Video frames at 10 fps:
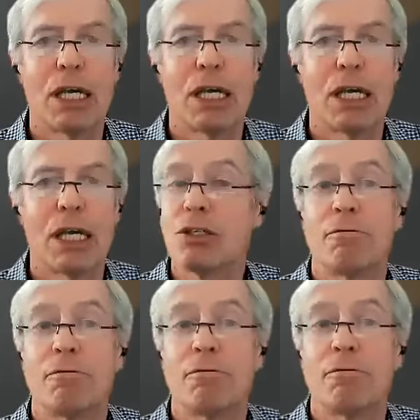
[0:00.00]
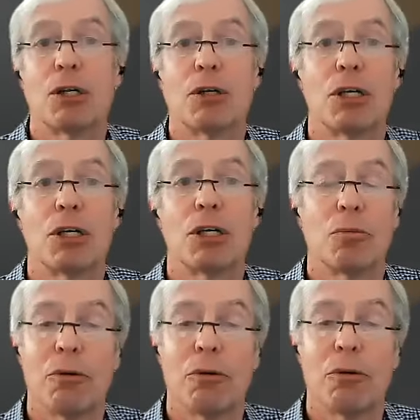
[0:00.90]
Again, that's going to vary
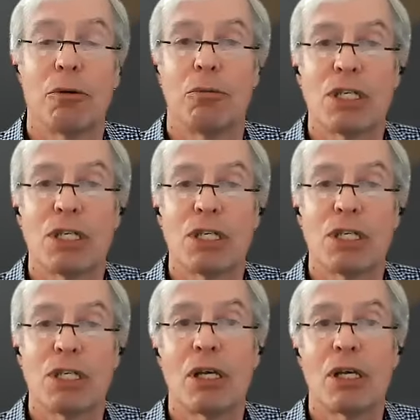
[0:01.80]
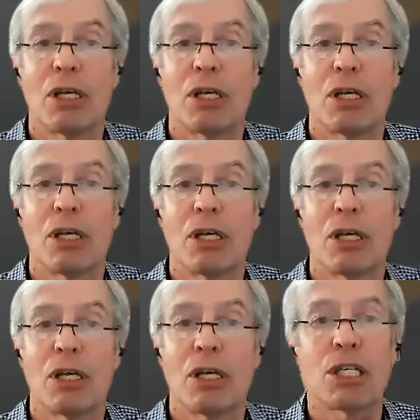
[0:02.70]
by business to
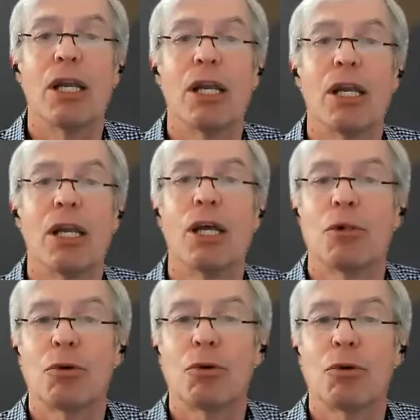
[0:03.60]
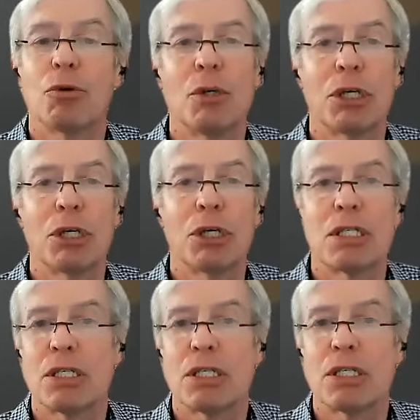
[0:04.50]
some extent, but we
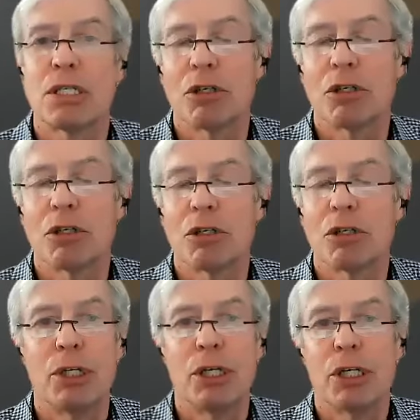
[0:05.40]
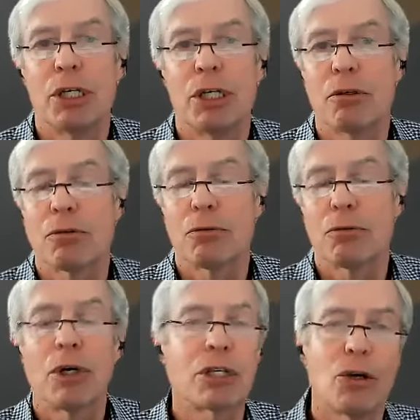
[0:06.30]
typically see anywhere from
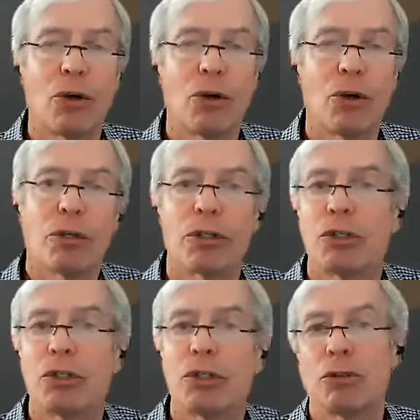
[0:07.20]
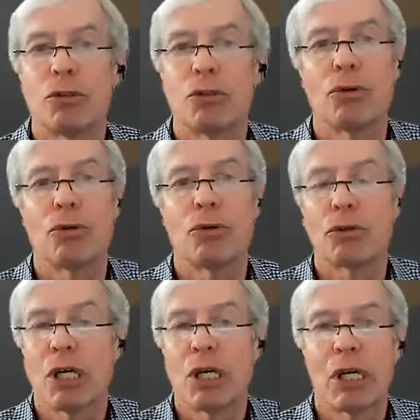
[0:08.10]
1 quarter to 2
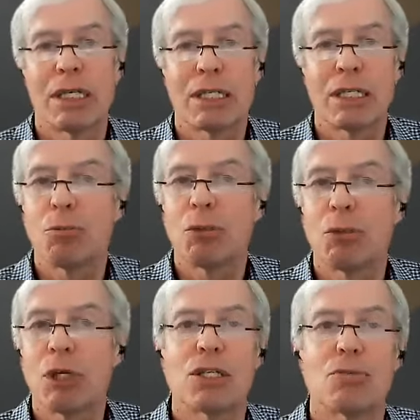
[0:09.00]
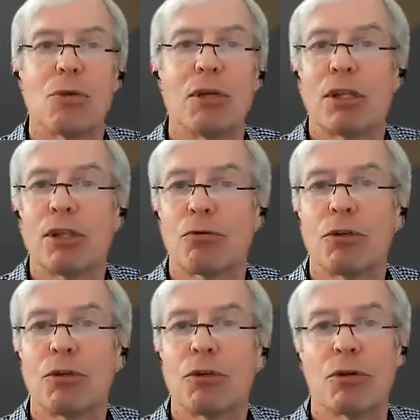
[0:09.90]
quarters, in some cases
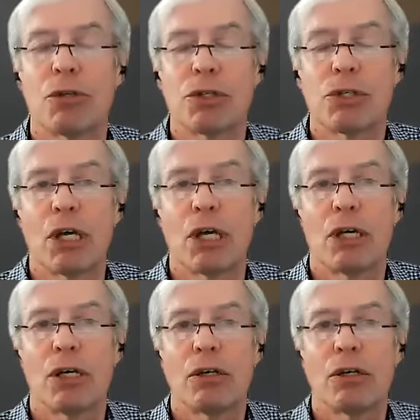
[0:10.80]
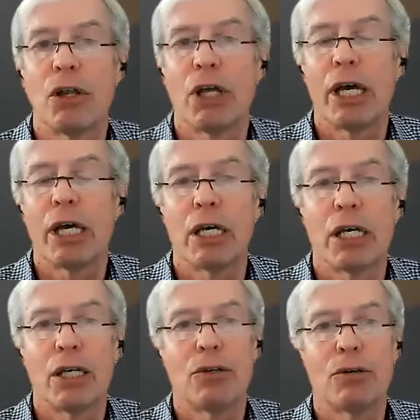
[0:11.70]
maybe 3 quarters delay.